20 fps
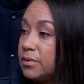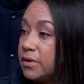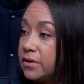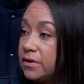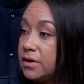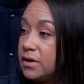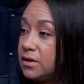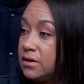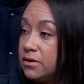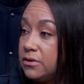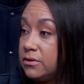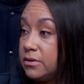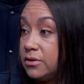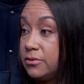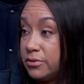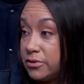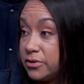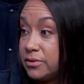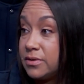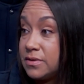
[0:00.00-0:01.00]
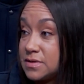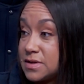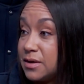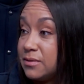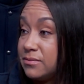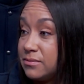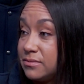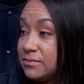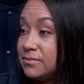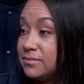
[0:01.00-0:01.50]
good, you were doing
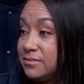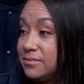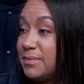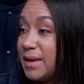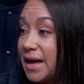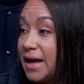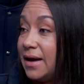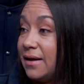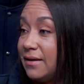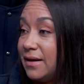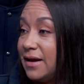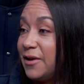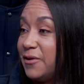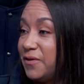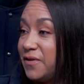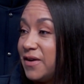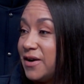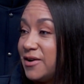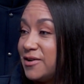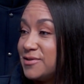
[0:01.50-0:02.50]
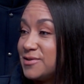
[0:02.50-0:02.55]
something bad out there.